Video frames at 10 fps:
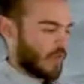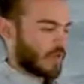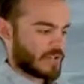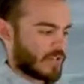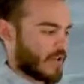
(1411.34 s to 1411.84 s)
we
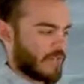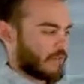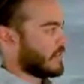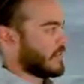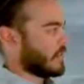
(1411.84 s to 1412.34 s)
don't turn
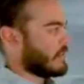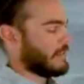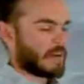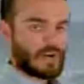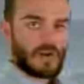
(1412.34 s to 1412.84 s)
off the
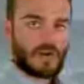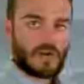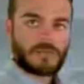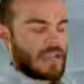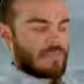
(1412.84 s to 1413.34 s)
inverter at
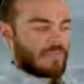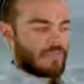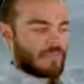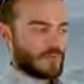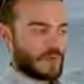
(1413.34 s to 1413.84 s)
all.
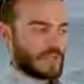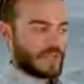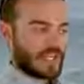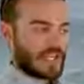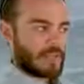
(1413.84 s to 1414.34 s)
If we
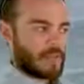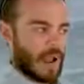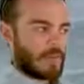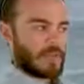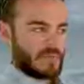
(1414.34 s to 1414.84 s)
would get
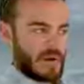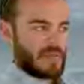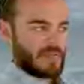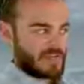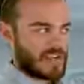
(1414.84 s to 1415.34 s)
probably
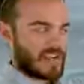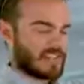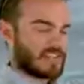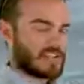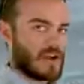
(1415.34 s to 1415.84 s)
about three
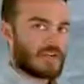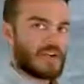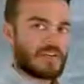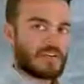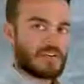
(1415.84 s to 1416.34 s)
days of cloud
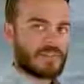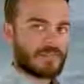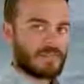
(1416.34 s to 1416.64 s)
cover,